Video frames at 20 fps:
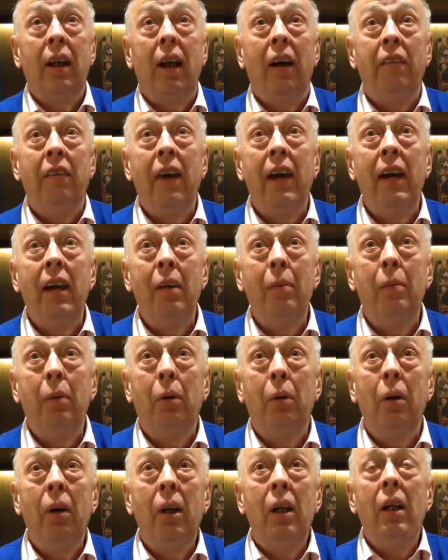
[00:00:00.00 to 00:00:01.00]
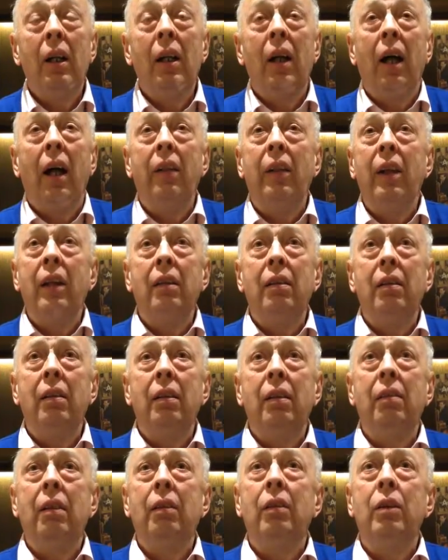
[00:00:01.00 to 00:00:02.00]
available that,
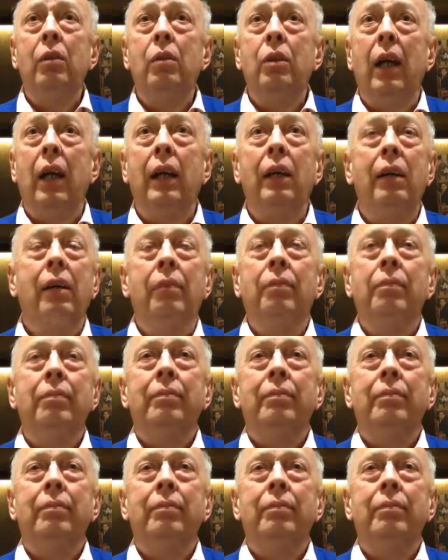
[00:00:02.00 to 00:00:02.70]
you know, you take,